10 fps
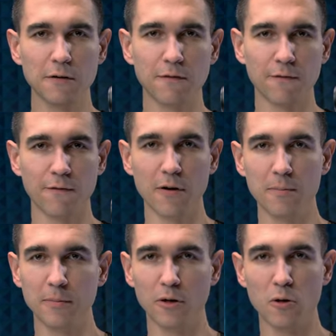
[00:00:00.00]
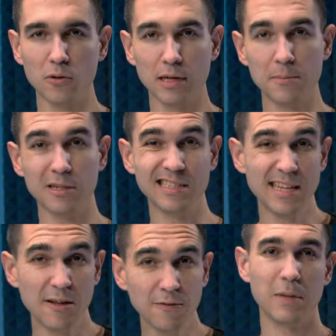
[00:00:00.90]
from the whole gimbal
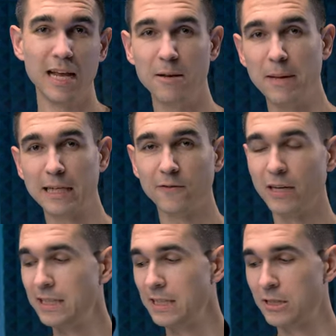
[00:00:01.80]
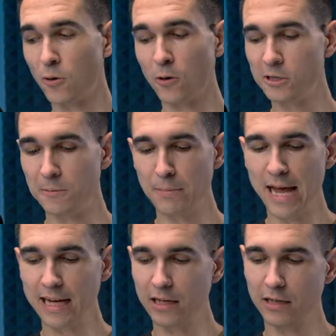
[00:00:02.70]
itself and makes for easy storage and
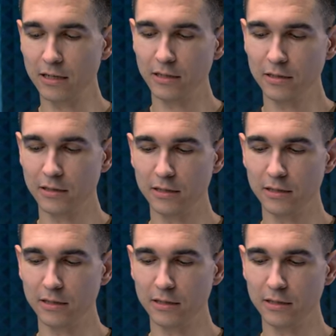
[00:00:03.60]
packing